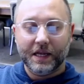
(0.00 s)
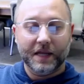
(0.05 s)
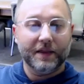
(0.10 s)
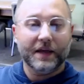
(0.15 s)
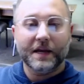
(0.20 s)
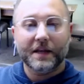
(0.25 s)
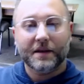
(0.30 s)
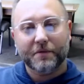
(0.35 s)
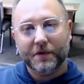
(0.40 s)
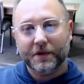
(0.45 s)
And
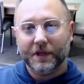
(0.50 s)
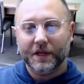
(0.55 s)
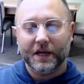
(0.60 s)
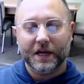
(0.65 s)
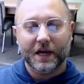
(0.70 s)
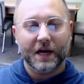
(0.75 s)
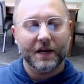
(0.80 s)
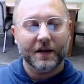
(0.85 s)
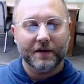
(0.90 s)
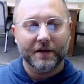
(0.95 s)
that's really
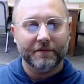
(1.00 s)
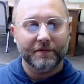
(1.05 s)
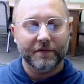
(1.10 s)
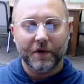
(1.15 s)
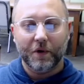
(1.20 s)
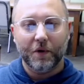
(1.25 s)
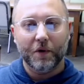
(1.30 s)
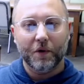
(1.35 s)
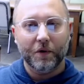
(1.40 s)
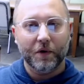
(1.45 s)
kind of
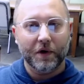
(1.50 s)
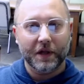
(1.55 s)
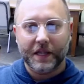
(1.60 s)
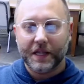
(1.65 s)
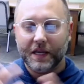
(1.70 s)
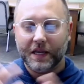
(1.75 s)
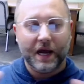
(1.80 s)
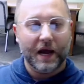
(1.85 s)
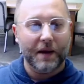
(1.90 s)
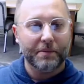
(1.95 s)
the whole
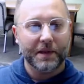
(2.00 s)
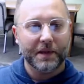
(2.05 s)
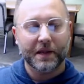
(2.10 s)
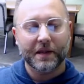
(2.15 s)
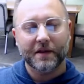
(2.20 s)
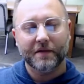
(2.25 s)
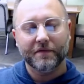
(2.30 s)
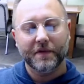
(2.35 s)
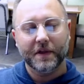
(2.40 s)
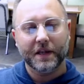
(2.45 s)
synopsis
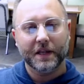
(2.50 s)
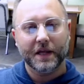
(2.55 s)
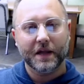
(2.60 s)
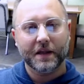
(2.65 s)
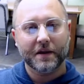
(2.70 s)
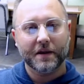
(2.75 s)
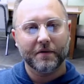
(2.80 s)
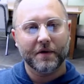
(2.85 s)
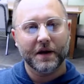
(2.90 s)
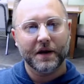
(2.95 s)
of this
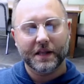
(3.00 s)
lesson, right?